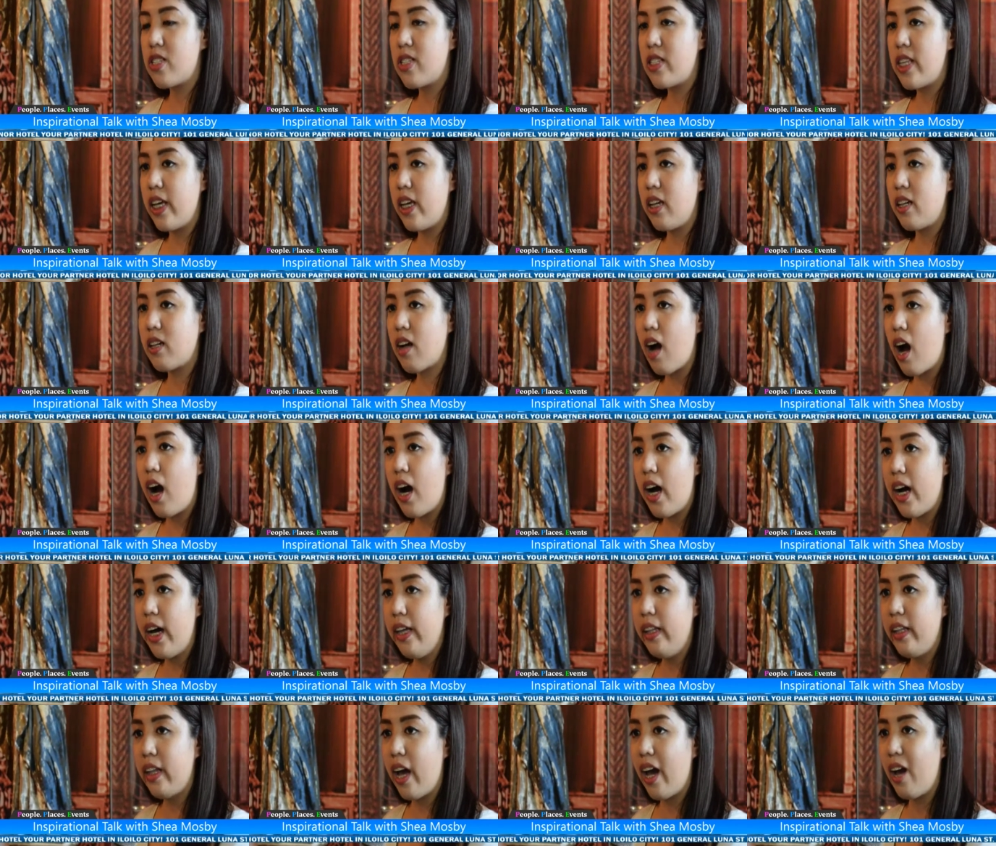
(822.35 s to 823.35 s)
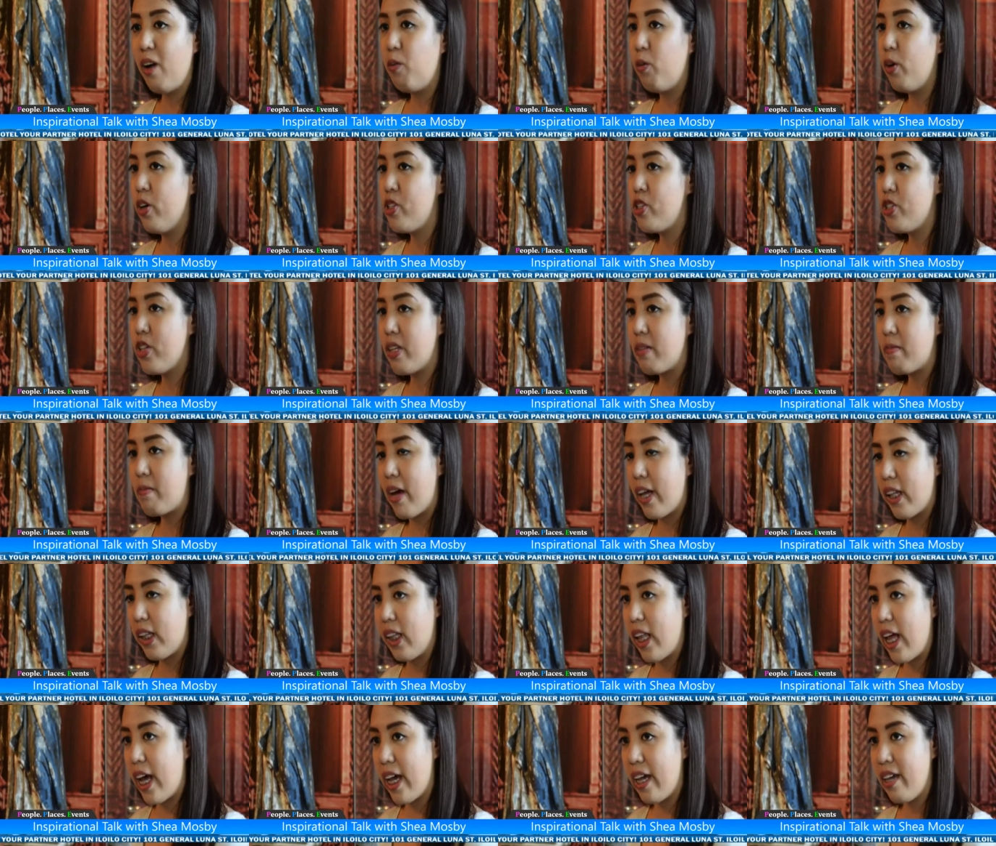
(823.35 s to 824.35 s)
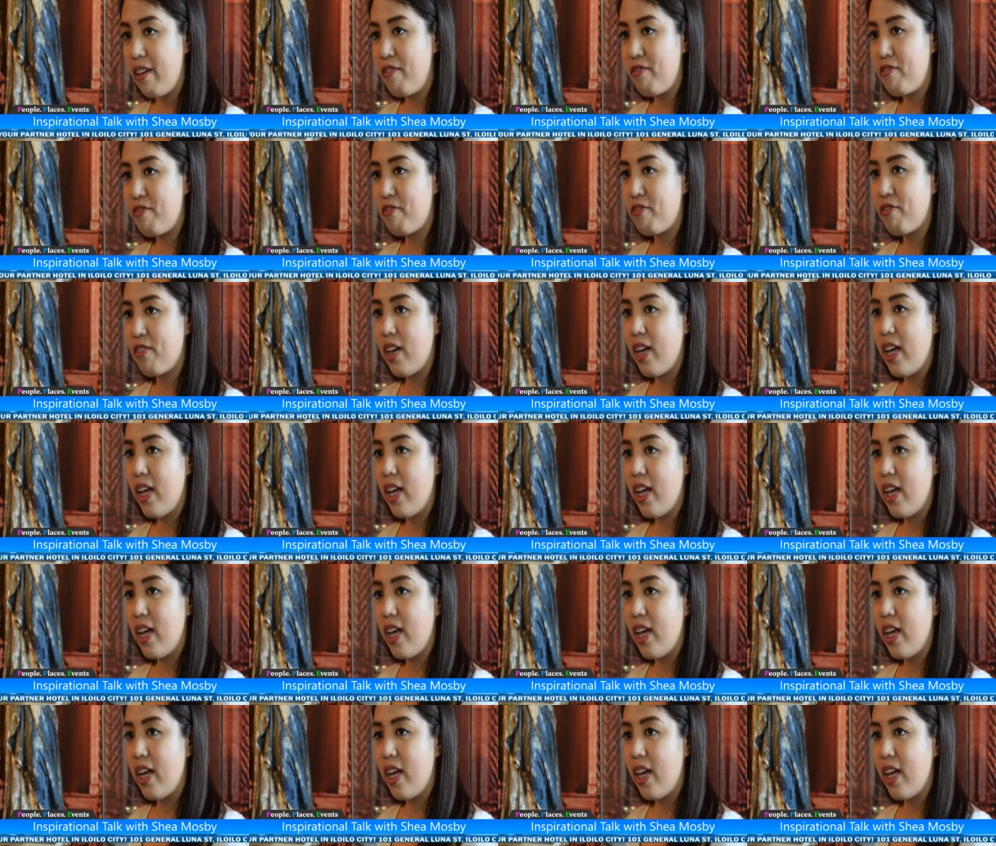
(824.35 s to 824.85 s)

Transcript: say, God, I want you in my life.